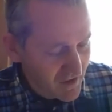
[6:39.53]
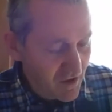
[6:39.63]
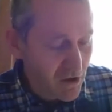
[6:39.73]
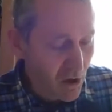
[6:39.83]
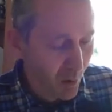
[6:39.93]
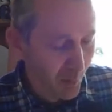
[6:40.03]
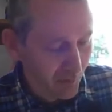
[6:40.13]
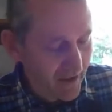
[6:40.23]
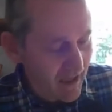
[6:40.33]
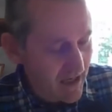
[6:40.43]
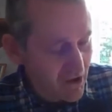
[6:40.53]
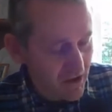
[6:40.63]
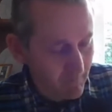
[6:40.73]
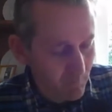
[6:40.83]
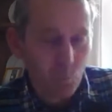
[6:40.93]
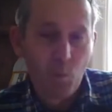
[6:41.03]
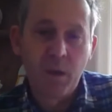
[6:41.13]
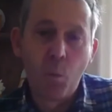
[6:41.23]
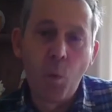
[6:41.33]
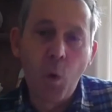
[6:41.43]
as a tool for engaging with
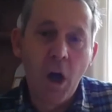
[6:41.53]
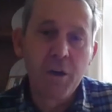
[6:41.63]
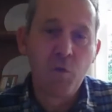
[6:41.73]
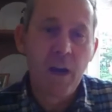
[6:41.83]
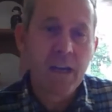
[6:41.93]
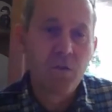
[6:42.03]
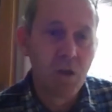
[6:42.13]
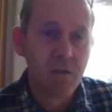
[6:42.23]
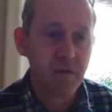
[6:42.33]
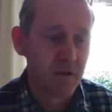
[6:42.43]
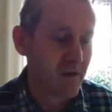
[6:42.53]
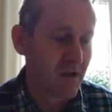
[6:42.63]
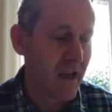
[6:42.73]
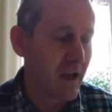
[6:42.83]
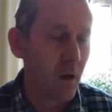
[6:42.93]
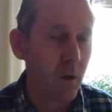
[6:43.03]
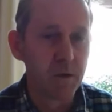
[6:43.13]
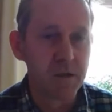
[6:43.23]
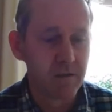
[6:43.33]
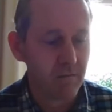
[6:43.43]
a wide range of
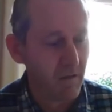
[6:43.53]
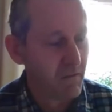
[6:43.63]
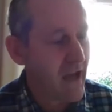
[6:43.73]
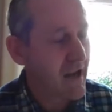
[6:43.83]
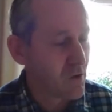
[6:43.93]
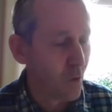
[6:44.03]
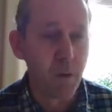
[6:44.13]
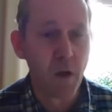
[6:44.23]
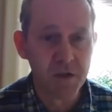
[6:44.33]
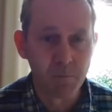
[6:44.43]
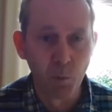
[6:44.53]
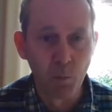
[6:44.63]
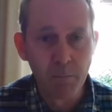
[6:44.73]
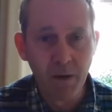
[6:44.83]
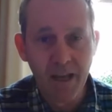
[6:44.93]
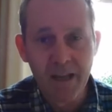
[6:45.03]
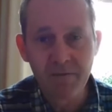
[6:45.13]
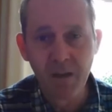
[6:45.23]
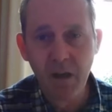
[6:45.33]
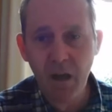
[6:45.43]
stakeholders. That's all possible, we
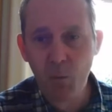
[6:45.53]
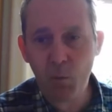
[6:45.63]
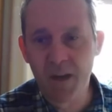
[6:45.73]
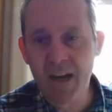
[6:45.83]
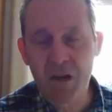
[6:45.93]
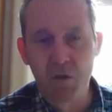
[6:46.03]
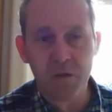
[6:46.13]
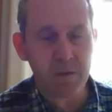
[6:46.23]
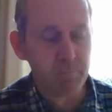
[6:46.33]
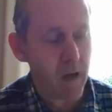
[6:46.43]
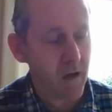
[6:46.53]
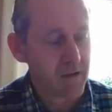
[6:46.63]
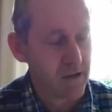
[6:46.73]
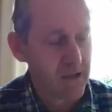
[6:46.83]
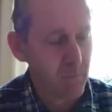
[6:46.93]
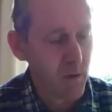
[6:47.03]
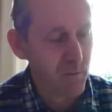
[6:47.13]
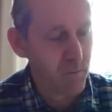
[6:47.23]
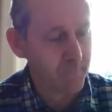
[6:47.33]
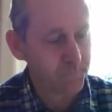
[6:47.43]
believe, with a National Park City
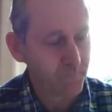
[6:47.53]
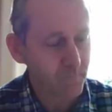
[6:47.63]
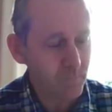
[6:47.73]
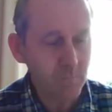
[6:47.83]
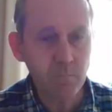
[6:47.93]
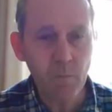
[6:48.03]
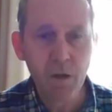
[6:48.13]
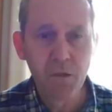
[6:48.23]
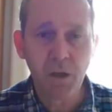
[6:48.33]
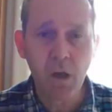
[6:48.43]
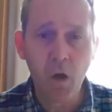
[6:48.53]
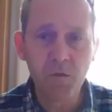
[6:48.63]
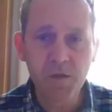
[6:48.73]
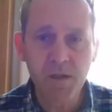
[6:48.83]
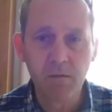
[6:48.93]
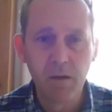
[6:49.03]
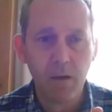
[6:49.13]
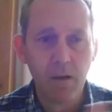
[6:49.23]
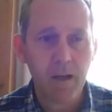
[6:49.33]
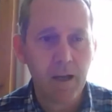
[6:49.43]
movement. The cons,
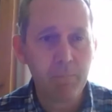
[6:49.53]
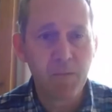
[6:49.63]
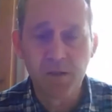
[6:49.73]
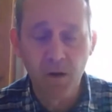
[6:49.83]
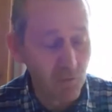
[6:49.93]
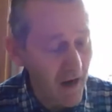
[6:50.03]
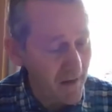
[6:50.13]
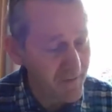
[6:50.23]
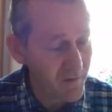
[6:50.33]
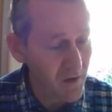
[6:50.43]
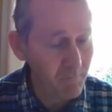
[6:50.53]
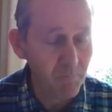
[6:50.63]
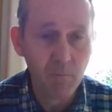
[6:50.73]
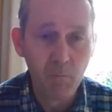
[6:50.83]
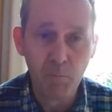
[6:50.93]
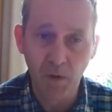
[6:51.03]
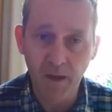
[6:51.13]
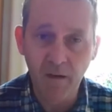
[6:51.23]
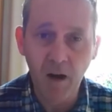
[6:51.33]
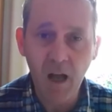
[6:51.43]
there's not a raft of them, but
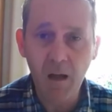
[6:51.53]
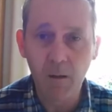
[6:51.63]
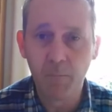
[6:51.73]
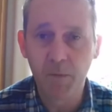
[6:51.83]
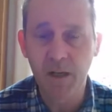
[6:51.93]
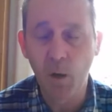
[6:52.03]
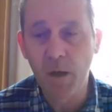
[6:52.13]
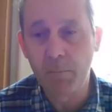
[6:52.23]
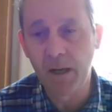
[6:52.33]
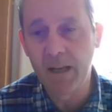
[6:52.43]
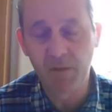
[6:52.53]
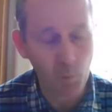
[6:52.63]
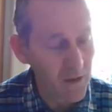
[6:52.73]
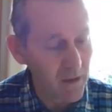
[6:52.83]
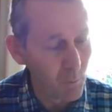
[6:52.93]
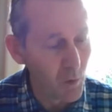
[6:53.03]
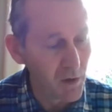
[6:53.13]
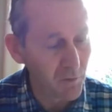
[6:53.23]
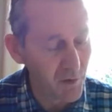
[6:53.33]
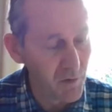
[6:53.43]
there are. But we believe that we can
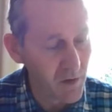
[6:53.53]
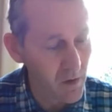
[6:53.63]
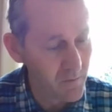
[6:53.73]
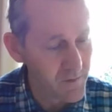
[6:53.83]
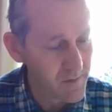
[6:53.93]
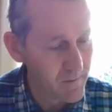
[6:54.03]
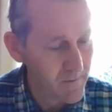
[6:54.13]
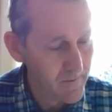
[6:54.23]
work through the cons.